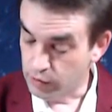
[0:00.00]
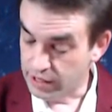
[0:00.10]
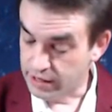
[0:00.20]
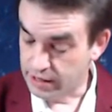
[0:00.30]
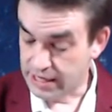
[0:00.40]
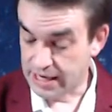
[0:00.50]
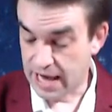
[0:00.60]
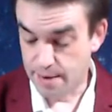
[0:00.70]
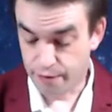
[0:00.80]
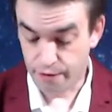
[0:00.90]
with the
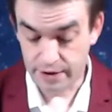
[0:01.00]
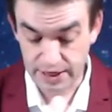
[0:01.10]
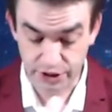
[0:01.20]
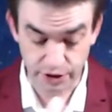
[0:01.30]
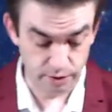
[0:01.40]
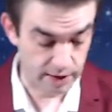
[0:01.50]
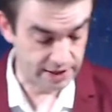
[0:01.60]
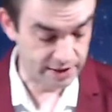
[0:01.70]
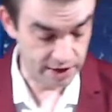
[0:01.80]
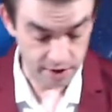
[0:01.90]
Emperor. That's you
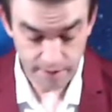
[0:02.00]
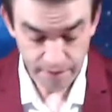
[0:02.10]
right there.